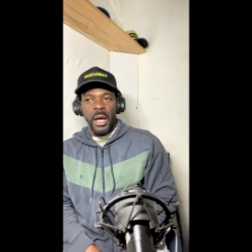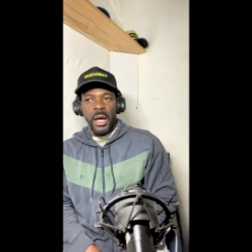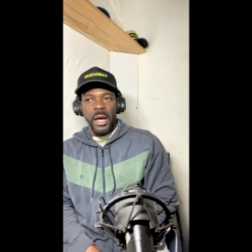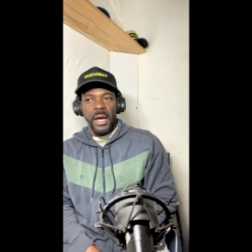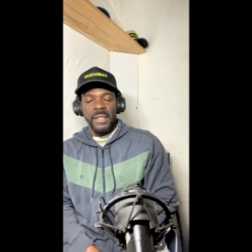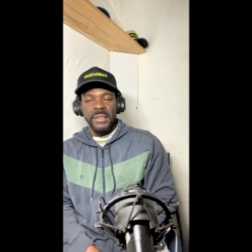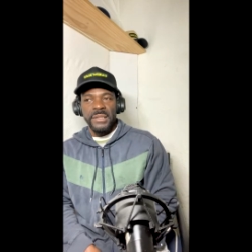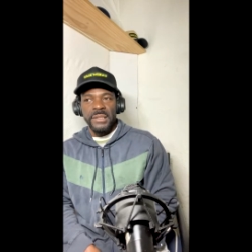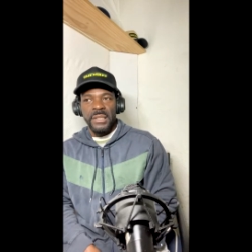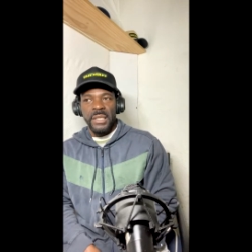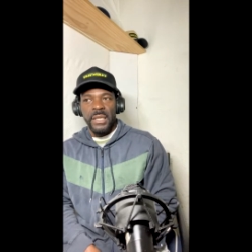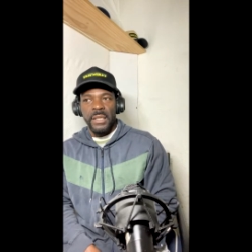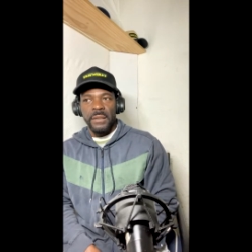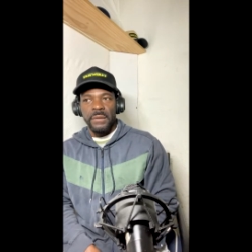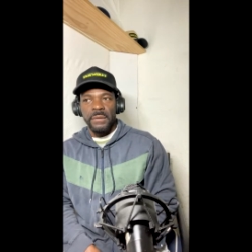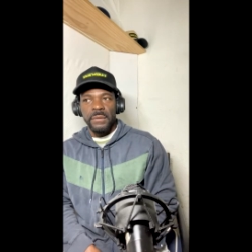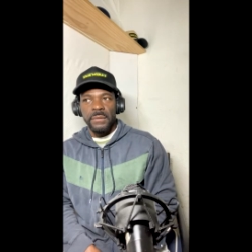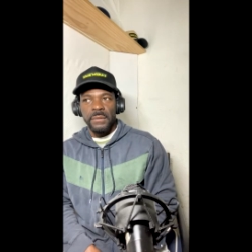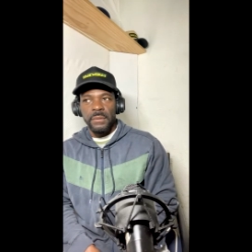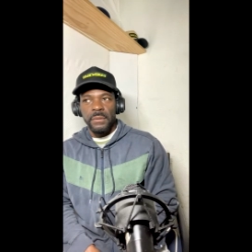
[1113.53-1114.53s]
I said,
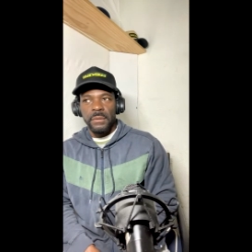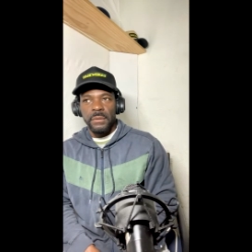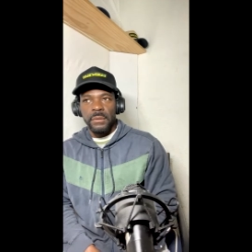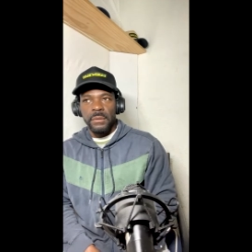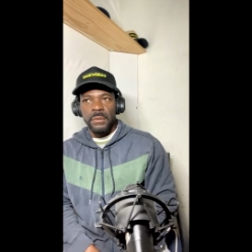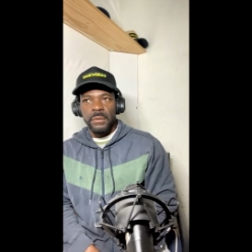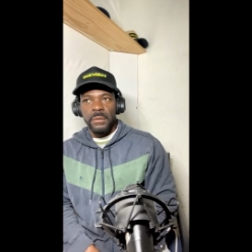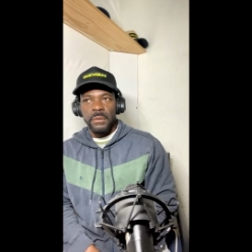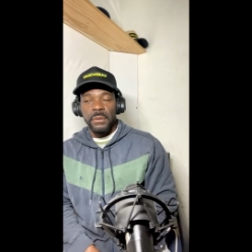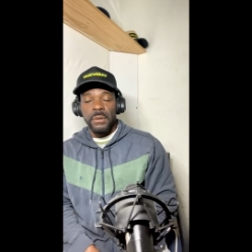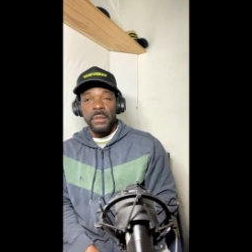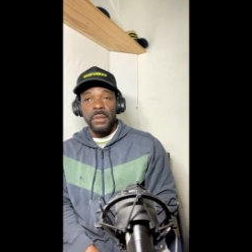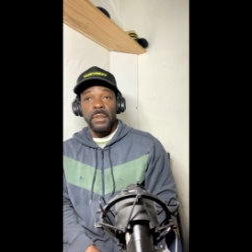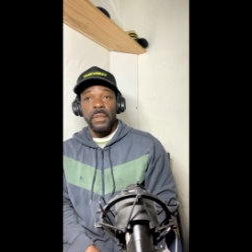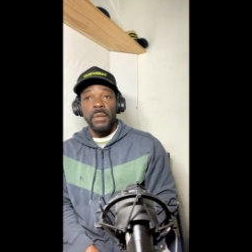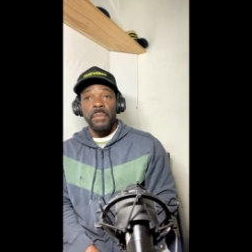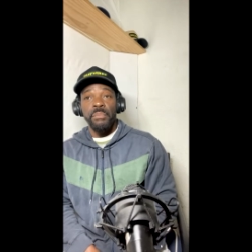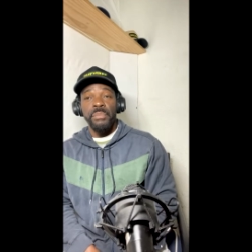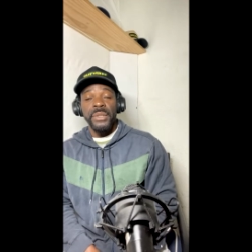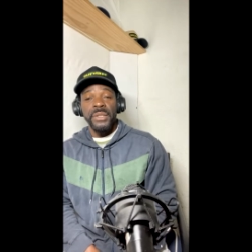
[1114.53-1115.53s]

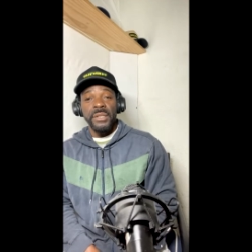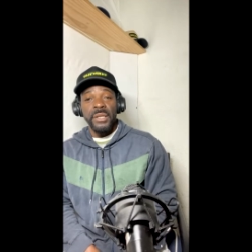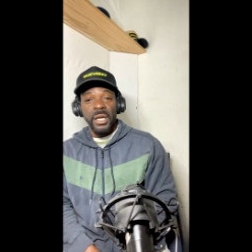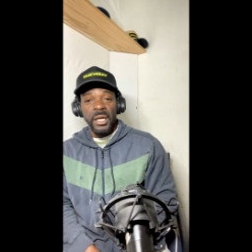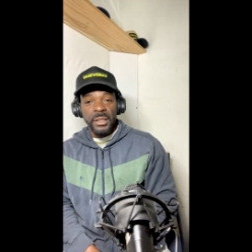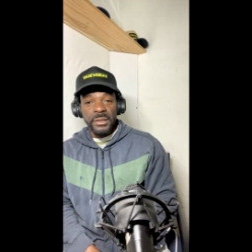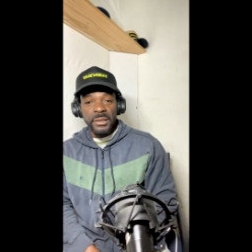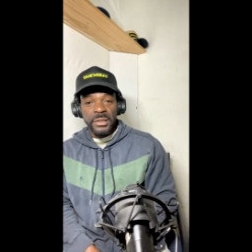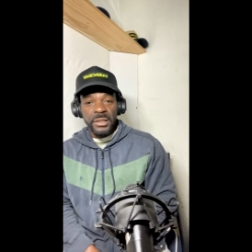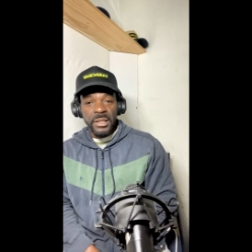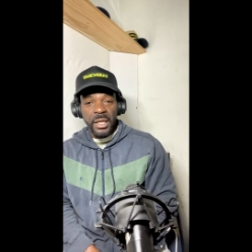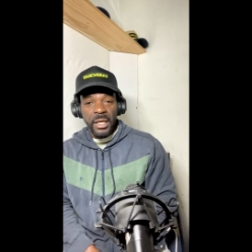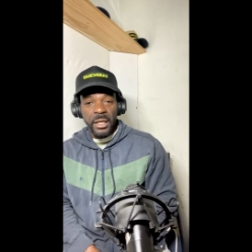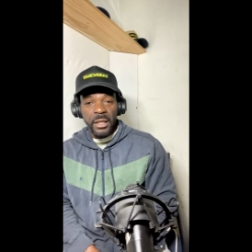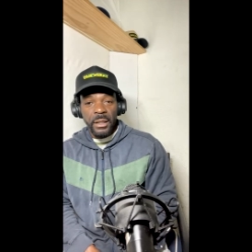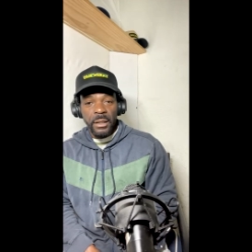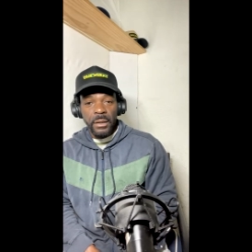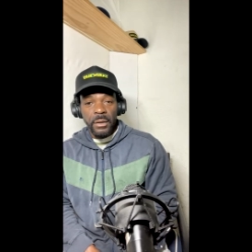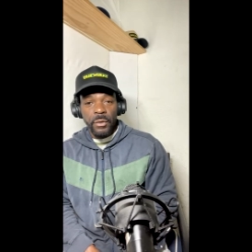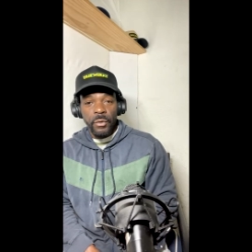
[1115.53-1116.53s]

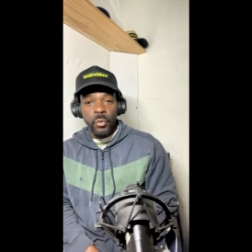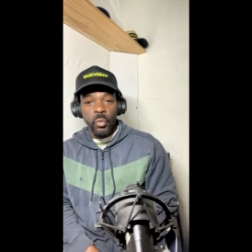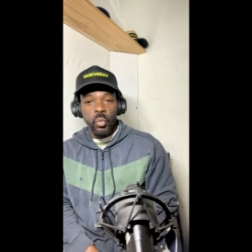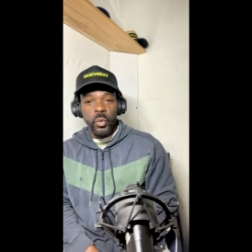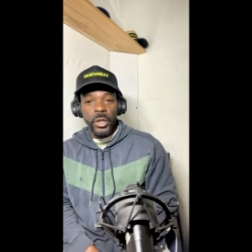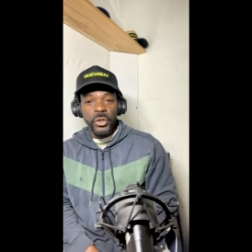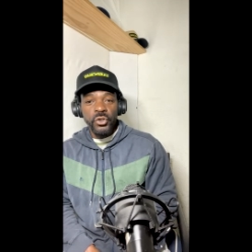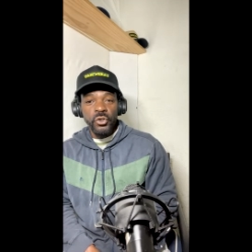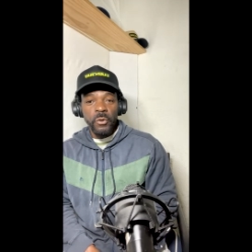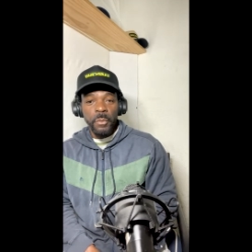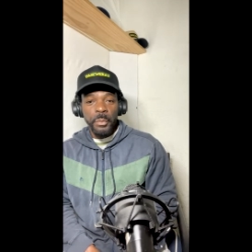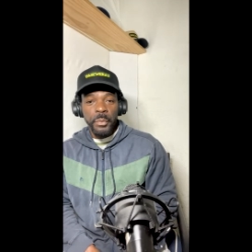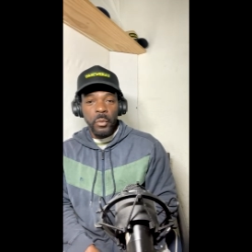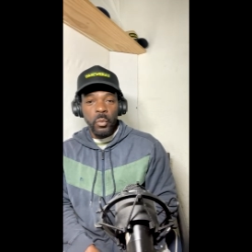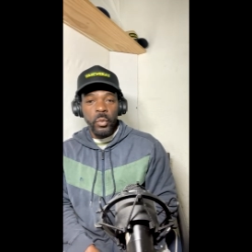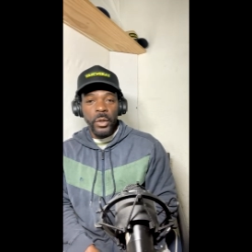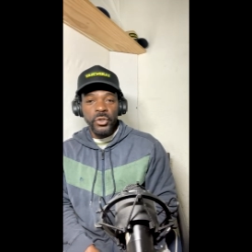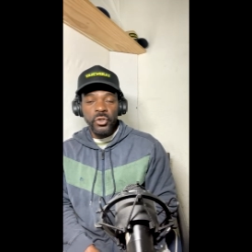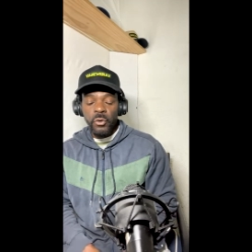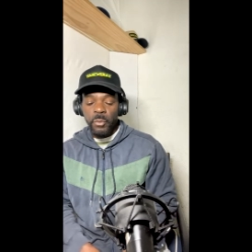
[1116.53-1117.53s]
Beyonce, when you
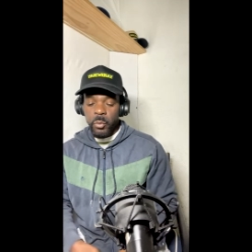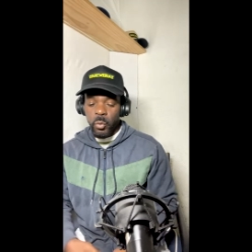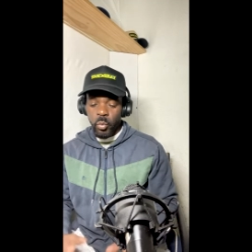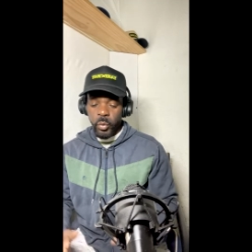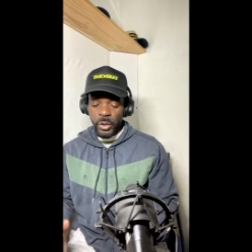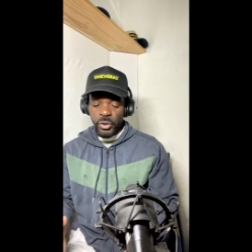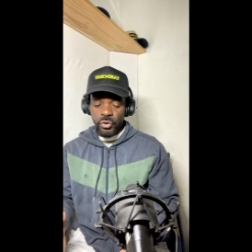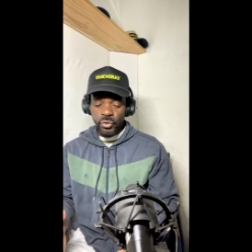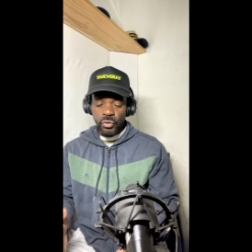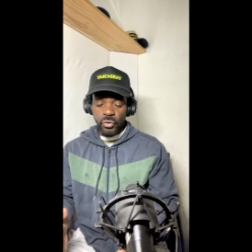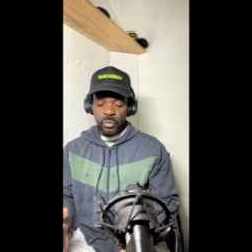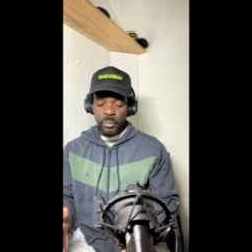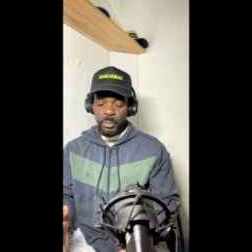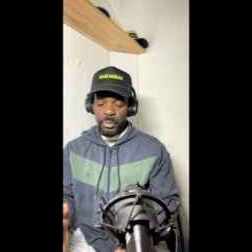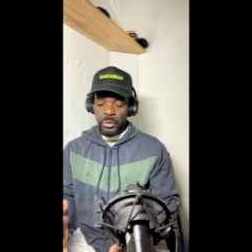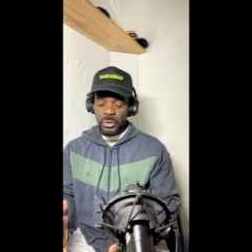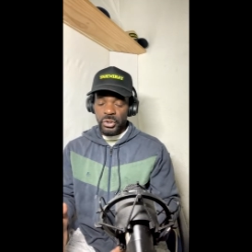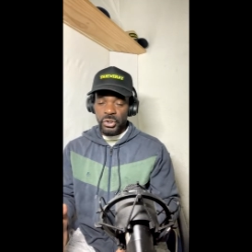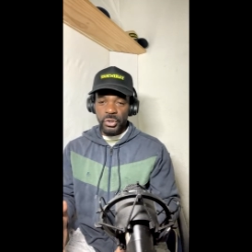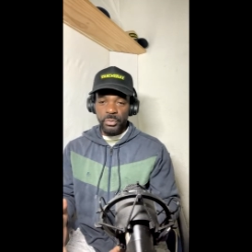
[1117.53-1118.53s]

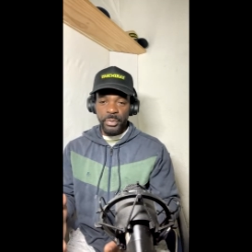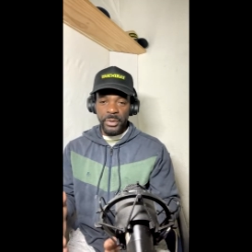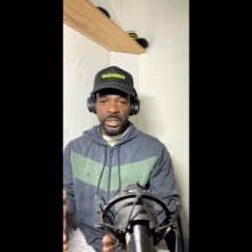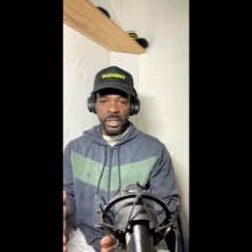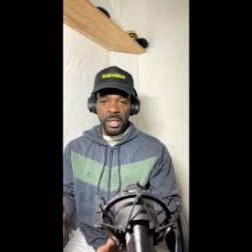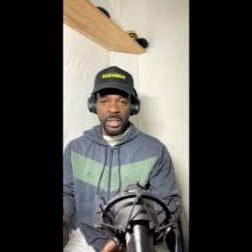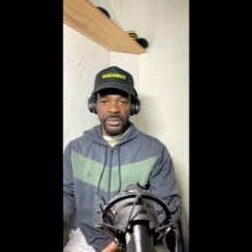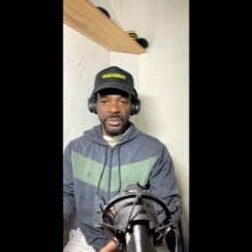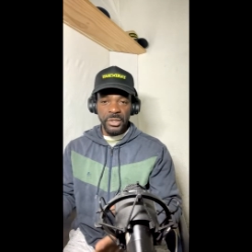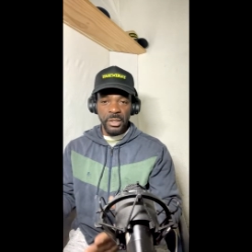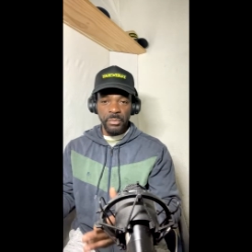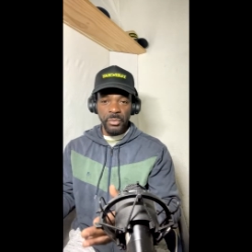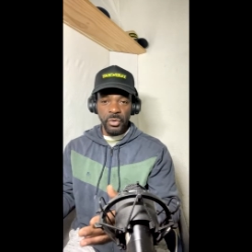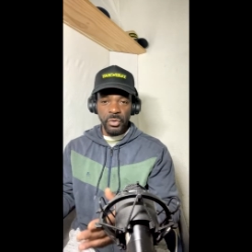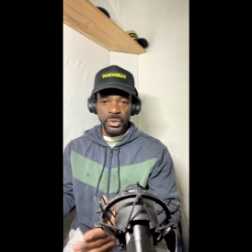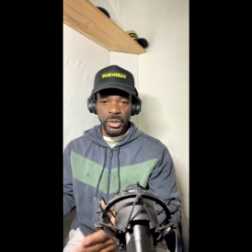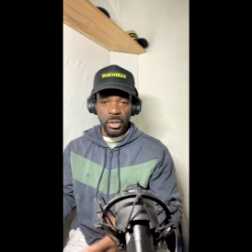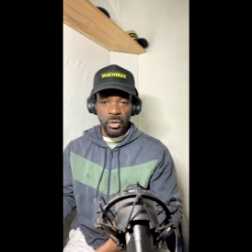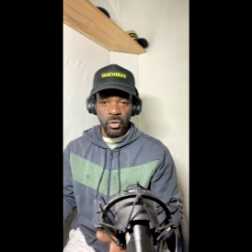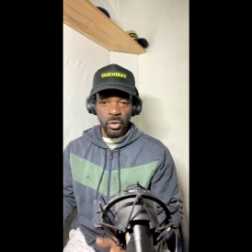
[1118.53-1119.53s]
put Beyonce
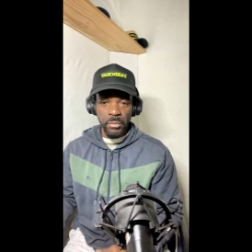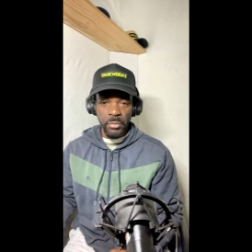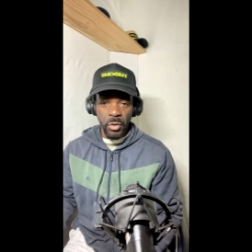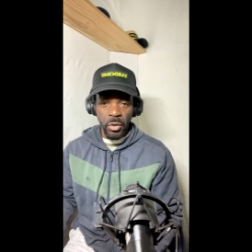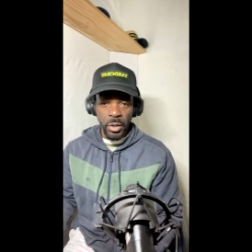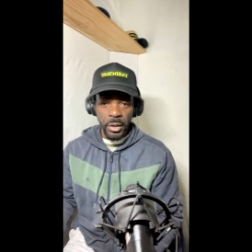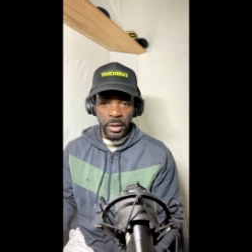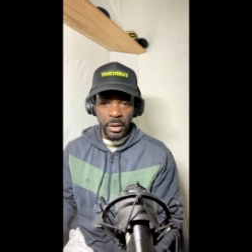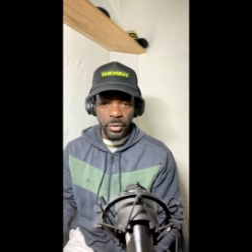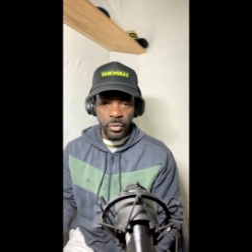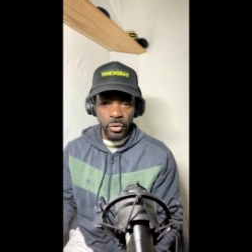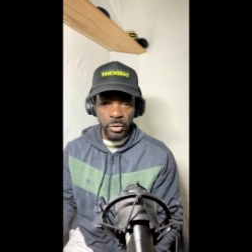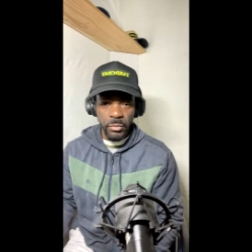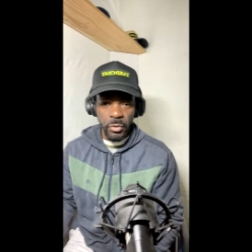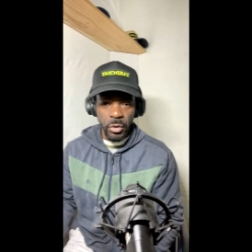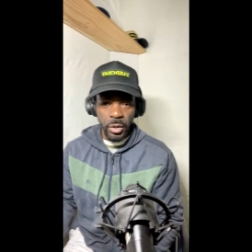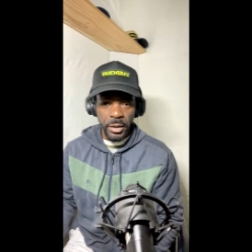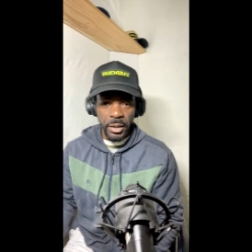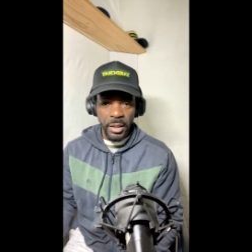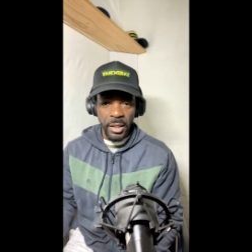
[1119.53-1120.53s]
music, good morning,
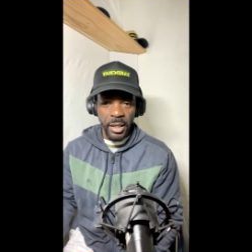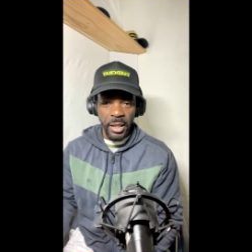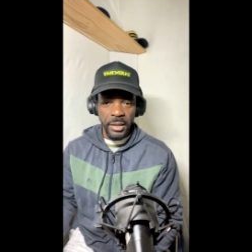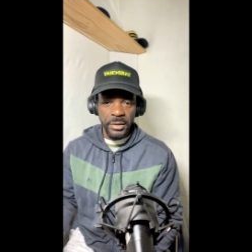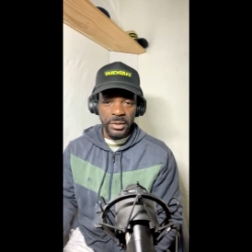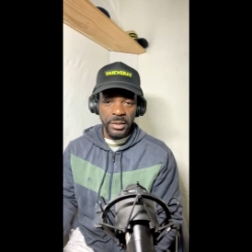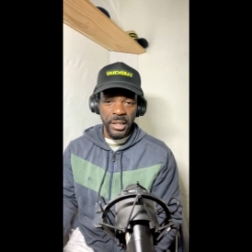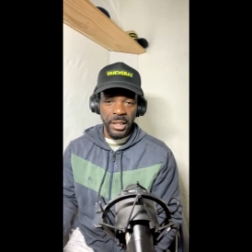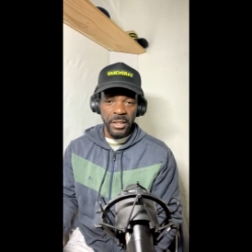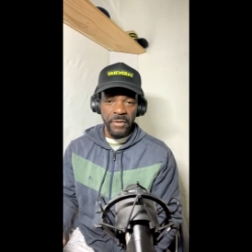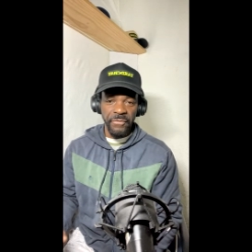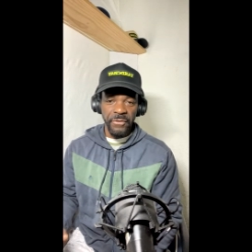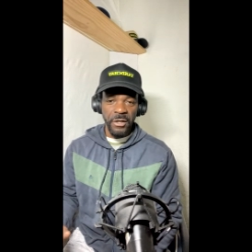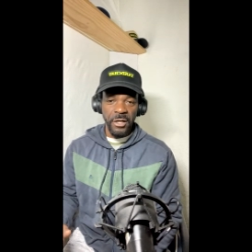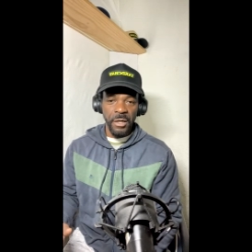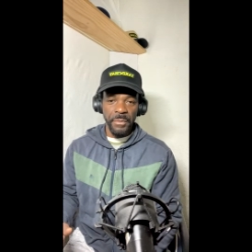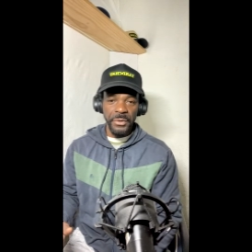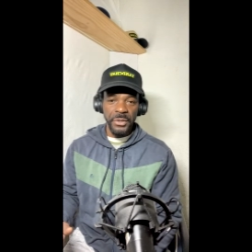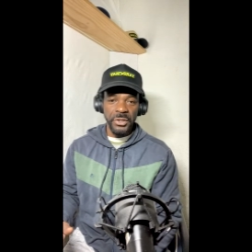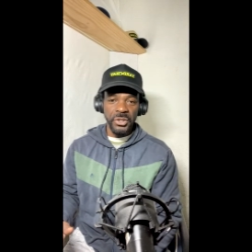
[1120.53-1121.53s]
guys. Thank you for
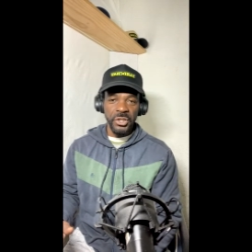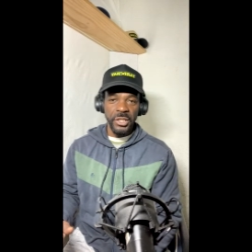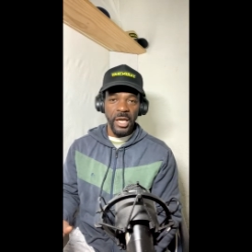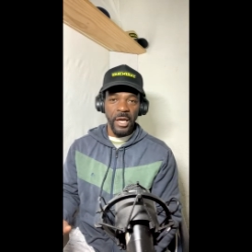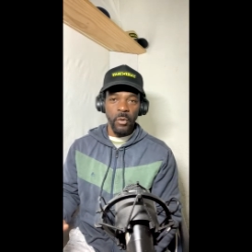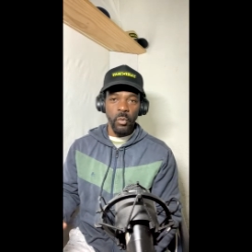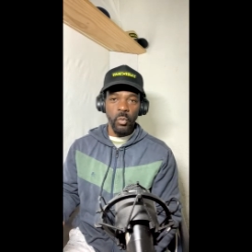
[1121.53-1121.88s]
coming to chat.